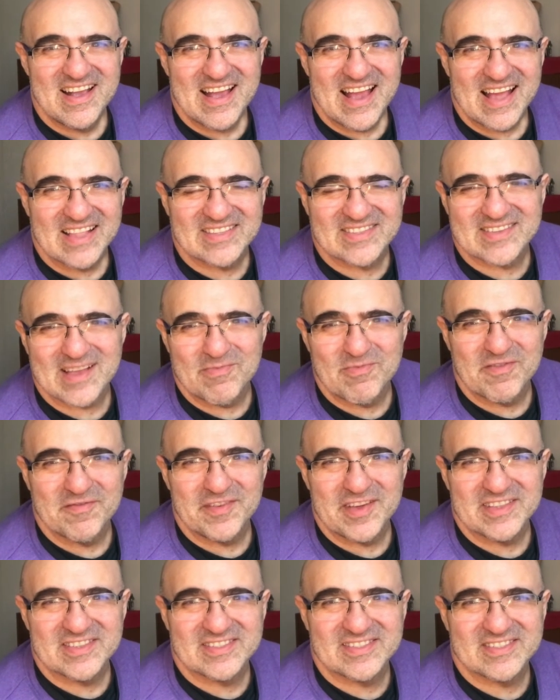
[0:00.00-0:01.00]
and some of
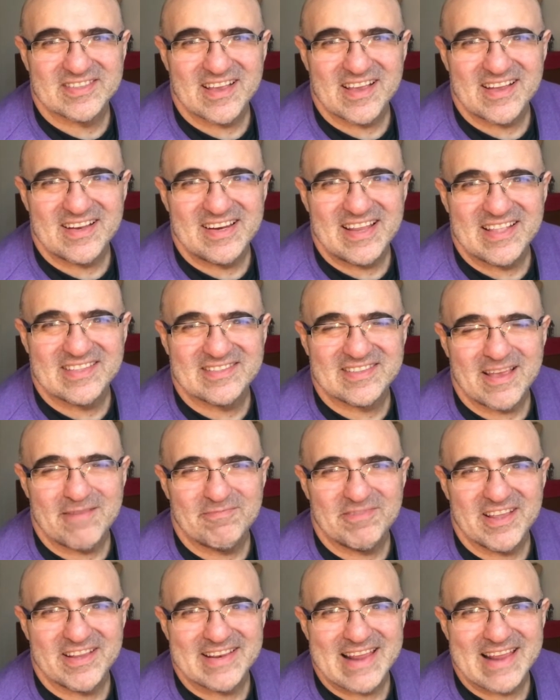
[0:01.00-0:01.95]
it's Led Zeppelin.